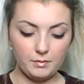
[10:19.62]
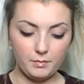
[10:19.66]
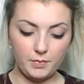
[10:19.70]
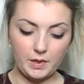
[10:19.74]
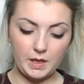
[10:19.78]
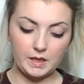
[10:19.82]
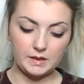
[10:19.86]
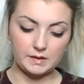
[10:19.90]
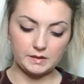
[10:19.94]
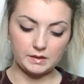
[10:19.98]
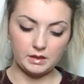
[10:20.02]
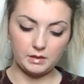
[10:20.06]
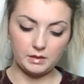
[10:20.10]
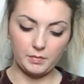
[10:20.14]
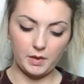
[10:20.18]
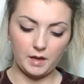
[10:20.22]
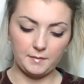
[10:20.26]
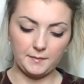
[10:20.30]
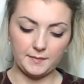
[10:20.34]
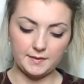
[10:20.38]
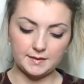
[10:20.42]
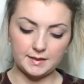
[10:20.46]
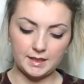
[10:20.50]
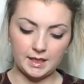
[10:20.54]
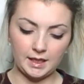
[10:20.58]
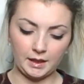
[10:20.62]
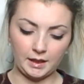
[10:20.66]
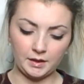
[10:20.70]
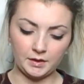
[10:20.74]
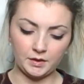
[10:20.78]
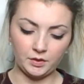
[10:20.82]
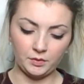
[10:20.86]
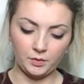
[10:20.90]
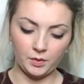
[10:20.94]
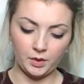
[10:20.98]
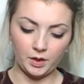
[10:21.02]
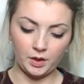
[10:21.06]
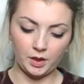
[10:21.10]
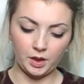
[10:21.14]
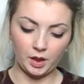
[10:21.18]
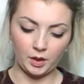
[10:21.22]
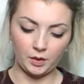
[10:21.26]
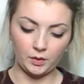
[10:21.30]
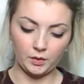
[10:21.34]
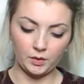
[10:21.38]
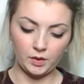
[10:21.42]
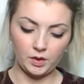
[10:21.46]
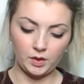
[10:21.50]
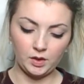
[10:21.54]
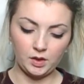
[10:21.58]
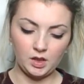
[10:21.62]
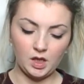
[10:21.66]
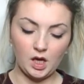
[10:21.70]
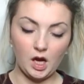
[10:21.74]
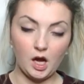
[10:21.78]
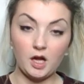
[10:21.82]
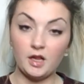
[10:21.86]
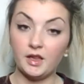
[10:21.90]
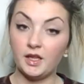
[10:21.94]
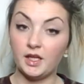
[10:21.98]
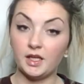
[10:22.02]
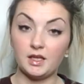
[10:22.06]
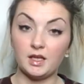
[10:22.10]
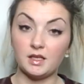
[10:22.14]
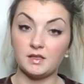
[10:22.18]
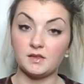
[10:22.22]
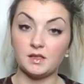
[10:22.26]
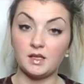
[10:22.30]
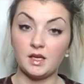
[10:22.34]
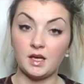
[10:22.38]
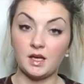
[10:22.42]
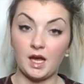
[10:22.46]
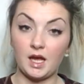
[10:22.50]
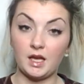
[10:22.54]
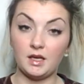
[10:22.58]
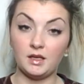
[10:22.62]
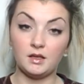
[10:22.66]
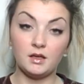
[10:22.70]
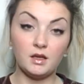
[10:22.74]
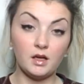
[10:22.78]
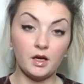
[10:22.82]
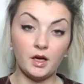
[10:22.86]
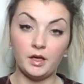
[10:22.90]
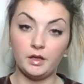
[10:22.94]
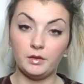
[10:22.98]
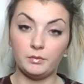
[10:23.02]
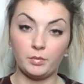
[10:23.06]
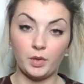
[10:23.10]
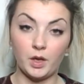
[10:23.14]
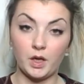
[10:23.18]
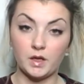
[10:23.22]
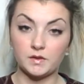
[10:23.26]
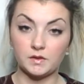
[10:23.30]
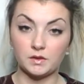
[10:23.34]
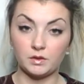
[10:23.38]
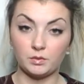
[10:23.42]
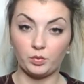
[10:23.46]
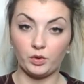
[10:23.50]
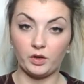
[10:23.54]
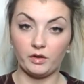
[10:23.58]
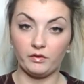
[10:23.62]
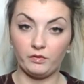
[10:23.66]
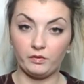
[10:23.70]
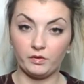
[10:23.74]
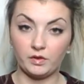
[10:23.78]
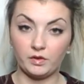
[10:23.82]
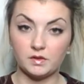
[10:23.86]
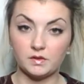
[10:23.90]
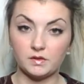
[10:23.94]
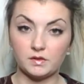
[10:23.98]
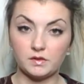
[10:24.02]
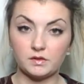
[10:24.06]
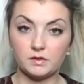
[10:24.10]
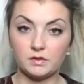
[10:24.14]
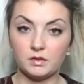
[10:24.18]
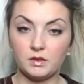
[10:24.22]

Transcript: Piercing a baby's ear, do I don't? I think that's again a personal preference.